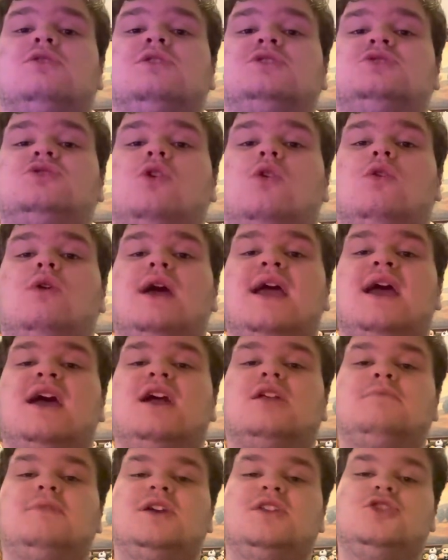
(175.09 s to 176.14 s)
adult
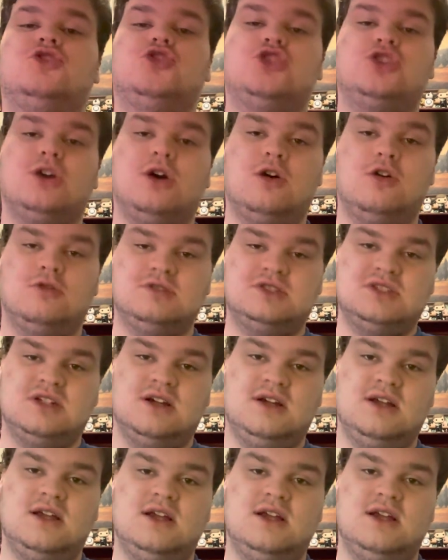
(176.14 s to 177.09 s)
animated shows